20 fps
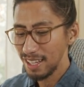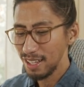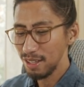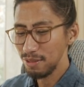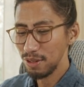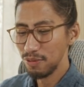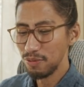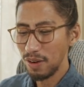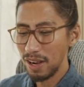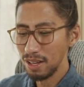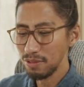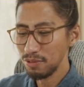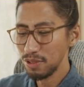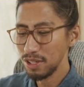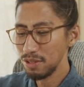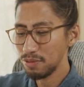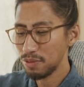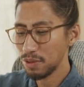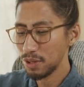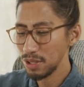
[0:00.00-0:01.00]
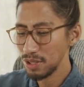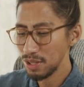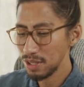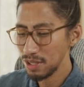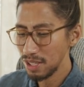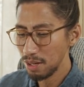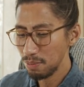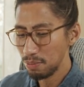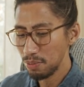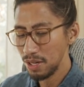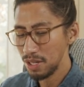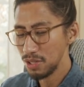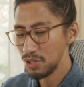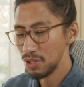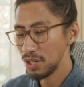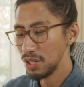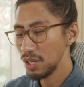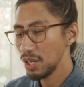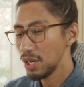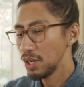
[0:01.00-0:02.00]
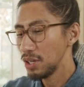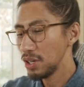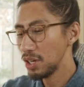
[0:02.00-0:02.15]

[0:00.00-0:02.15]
If you're filing for divorce or separation,